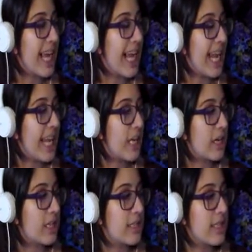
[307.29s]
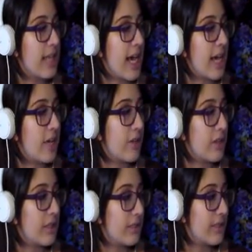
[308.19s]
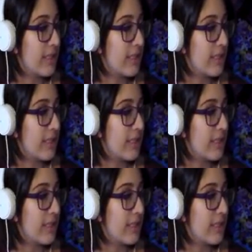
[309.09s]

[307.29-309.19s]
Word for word: I like your style.